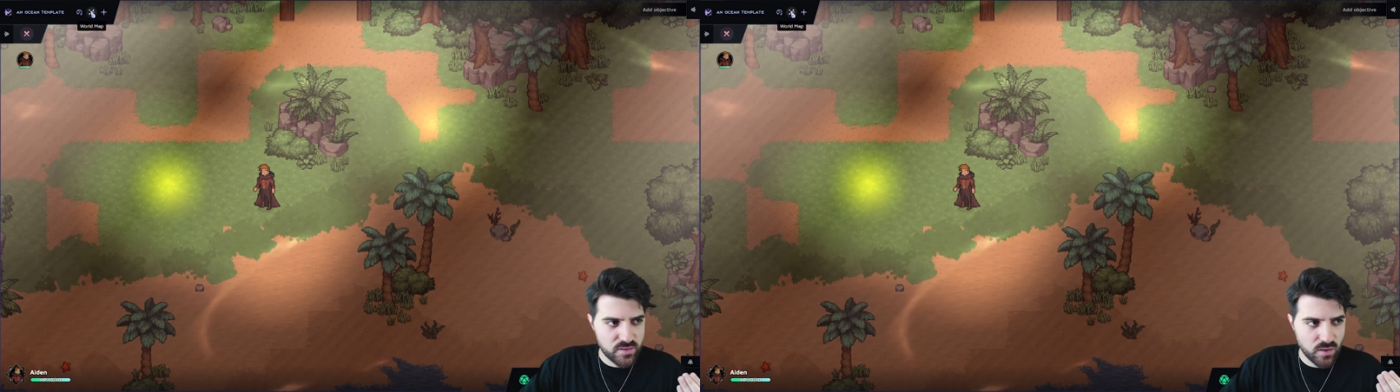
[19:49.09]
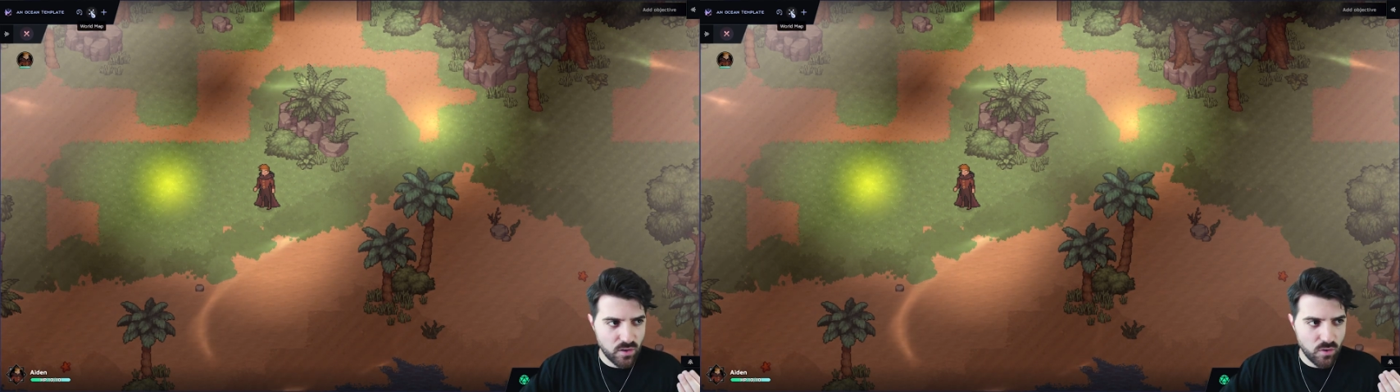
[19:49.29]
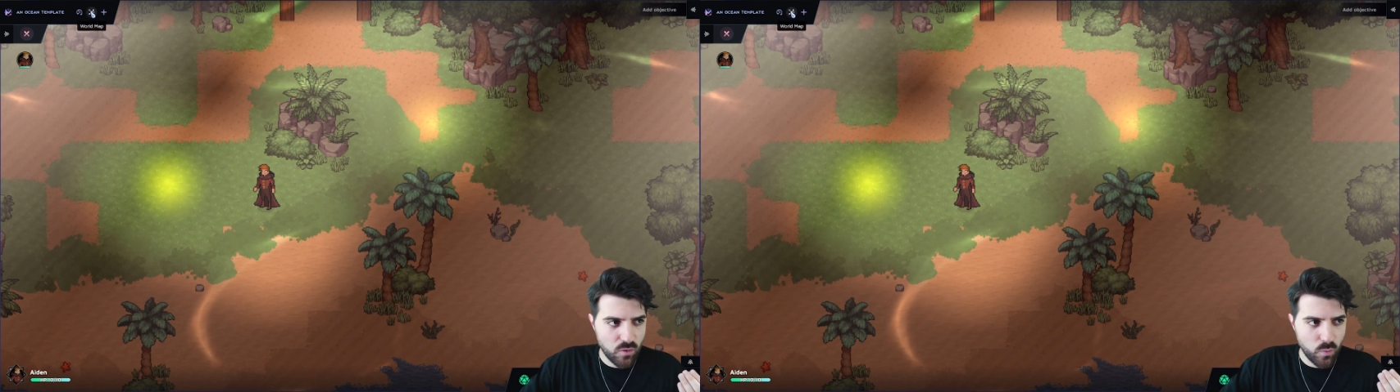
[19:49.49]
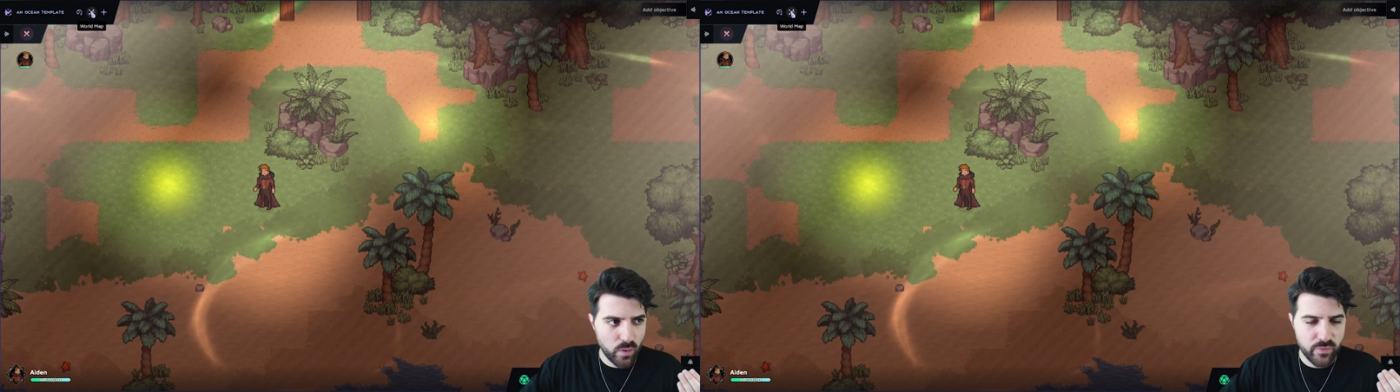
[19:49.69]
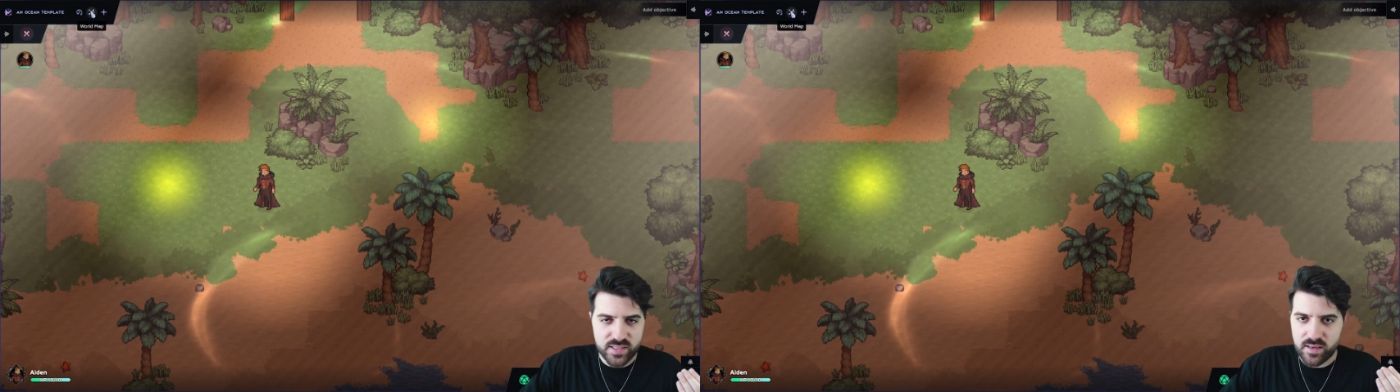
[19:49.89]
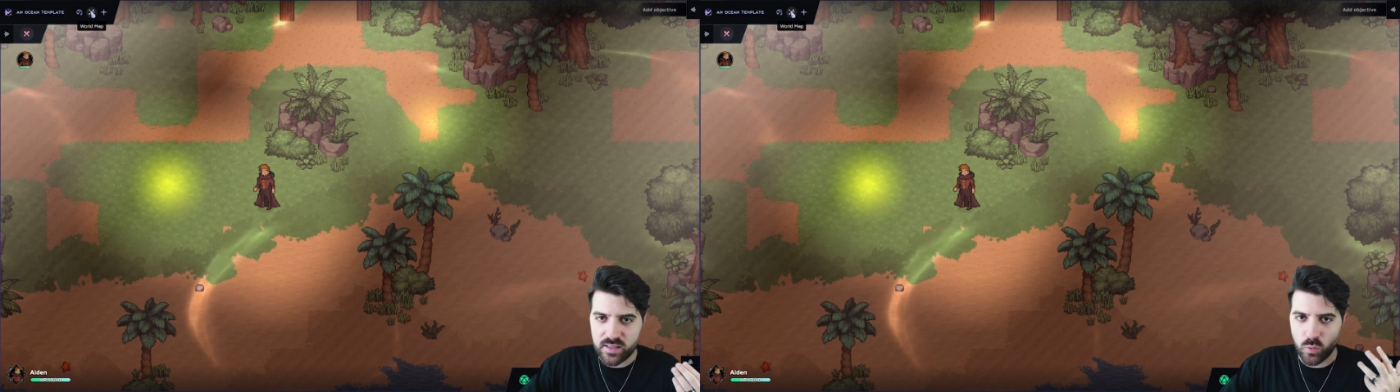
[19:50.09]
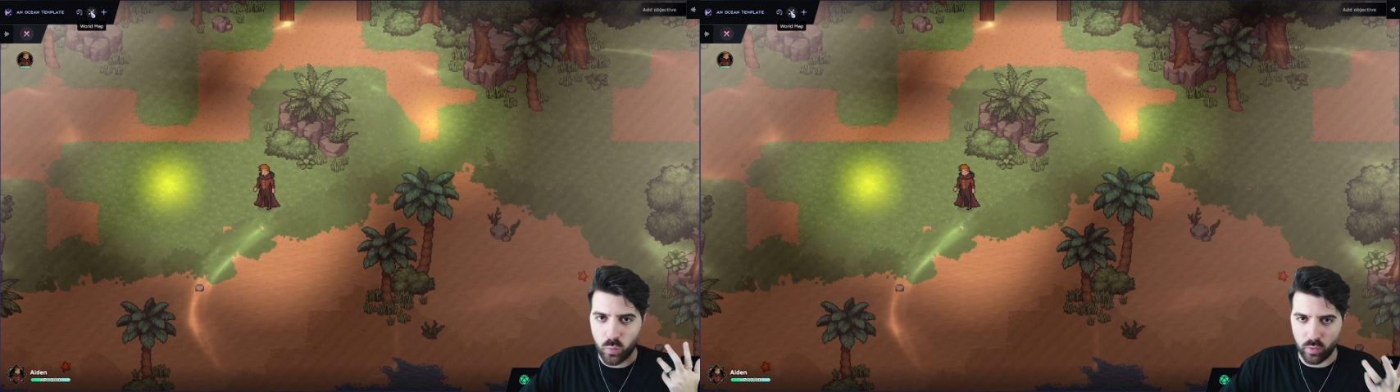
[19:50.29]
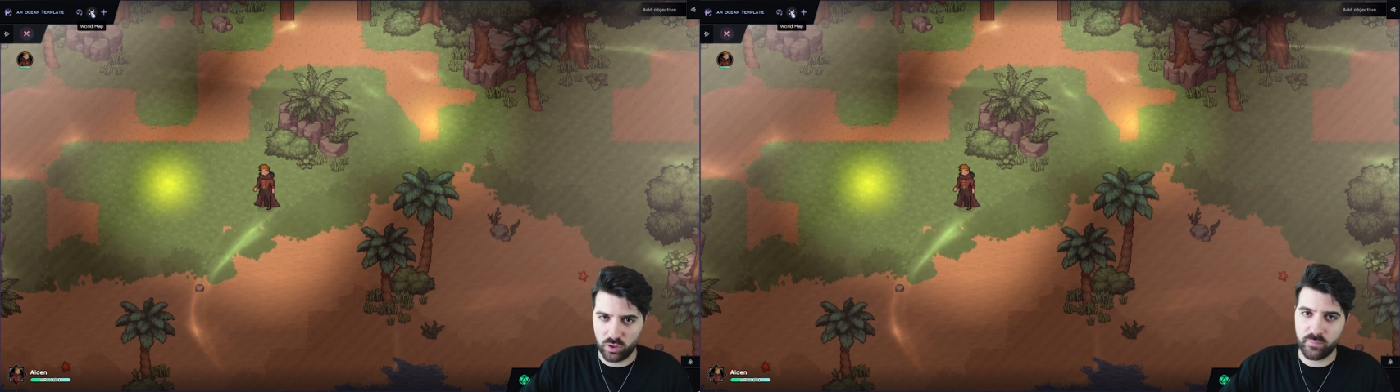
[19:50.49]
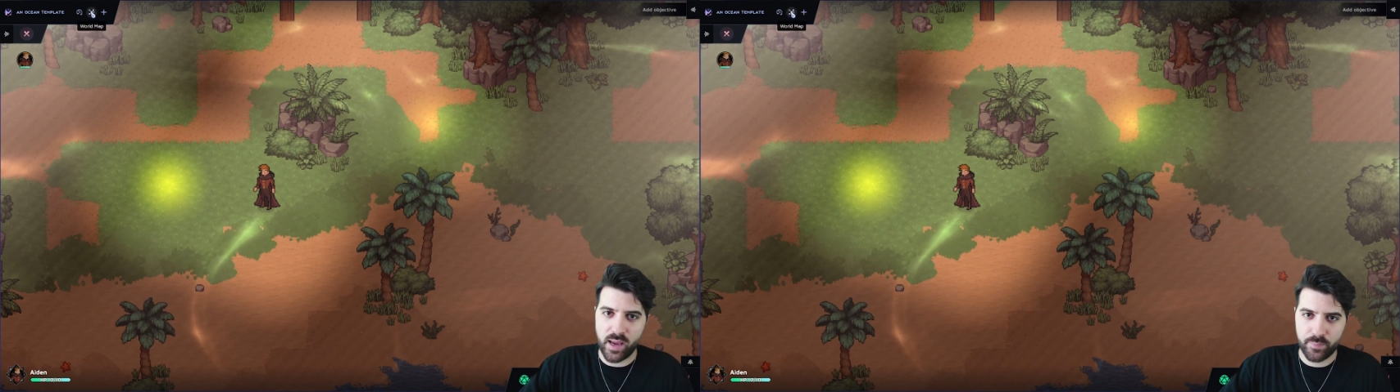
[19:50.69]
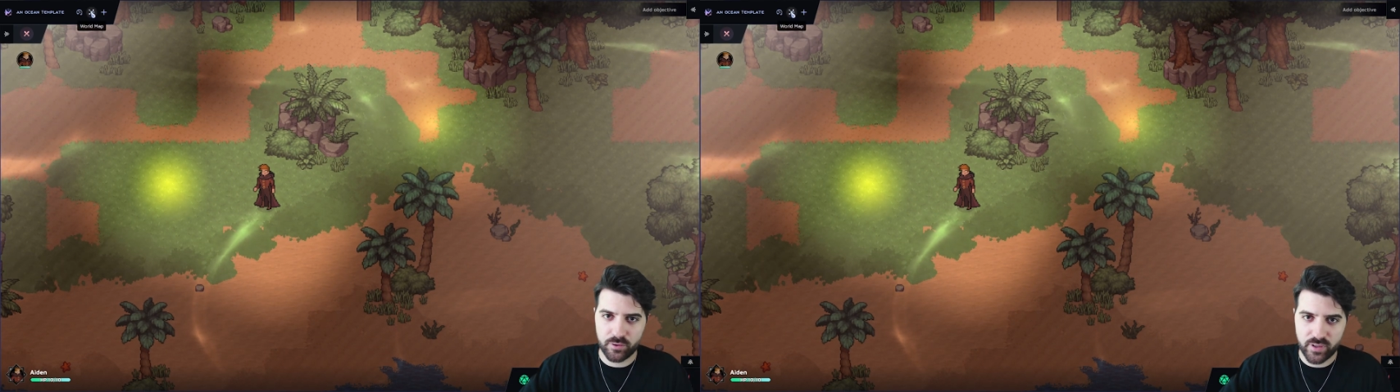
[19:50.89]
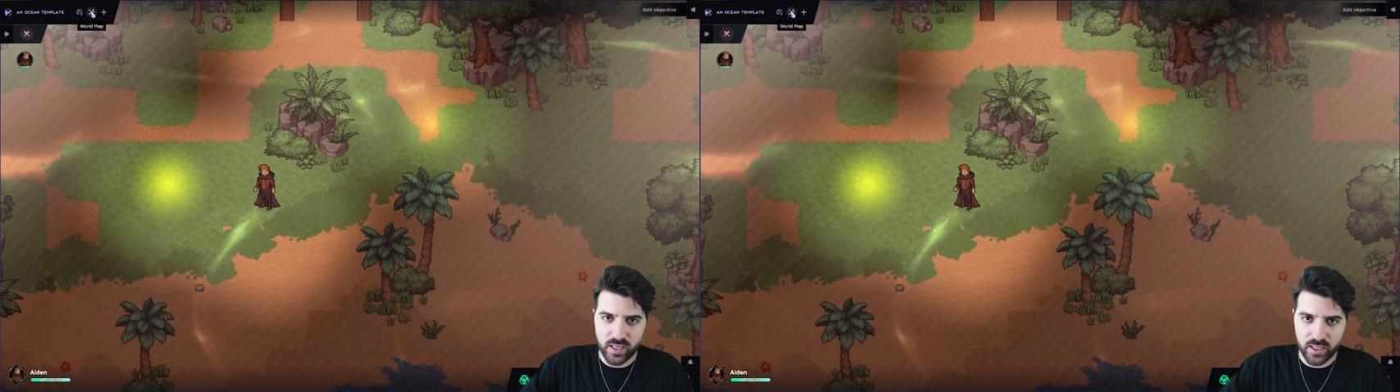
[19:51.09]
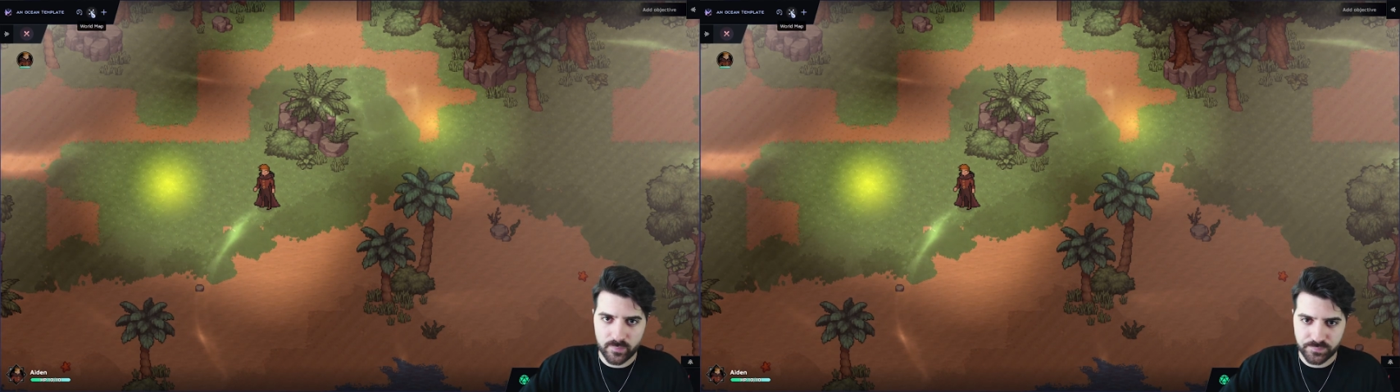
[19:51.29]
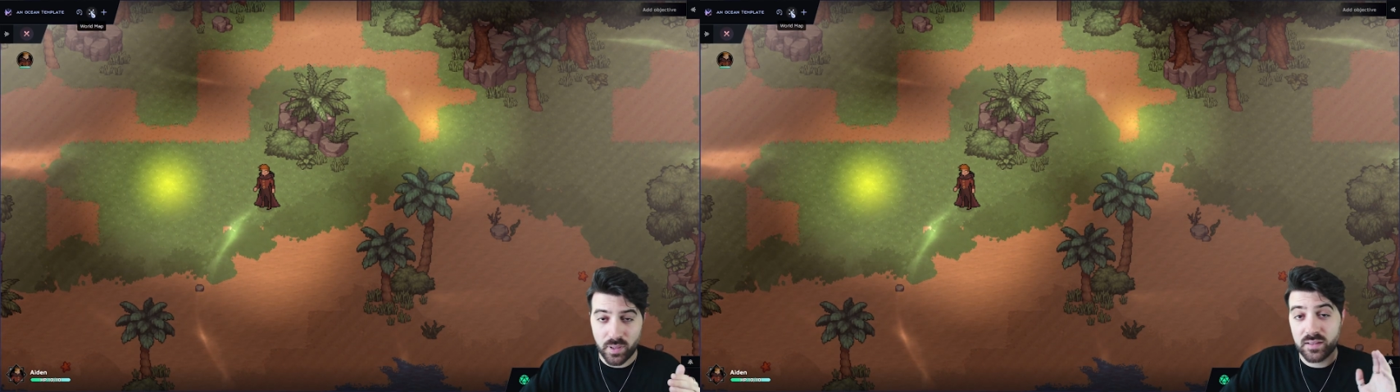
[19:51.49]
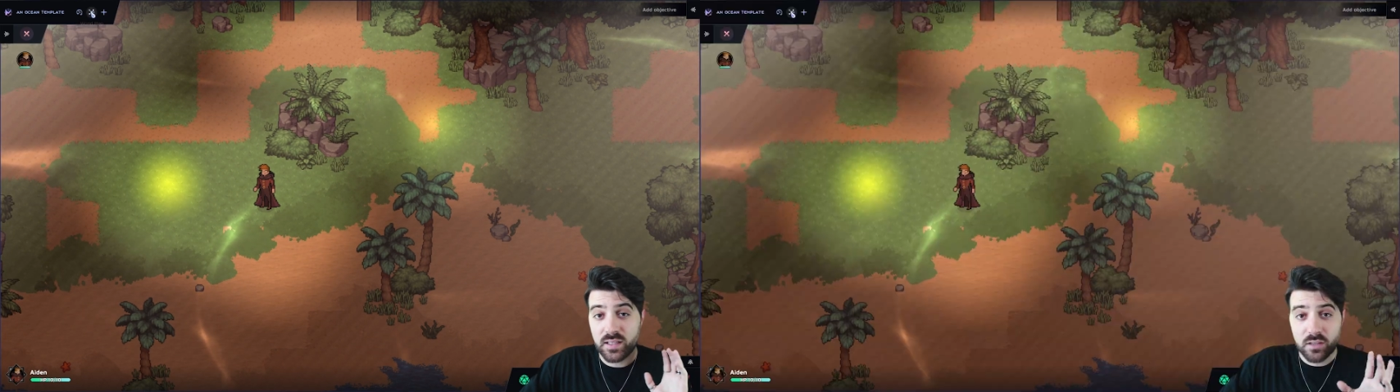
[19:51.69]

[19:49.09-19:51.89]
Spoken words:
So we visited the world map already, but I did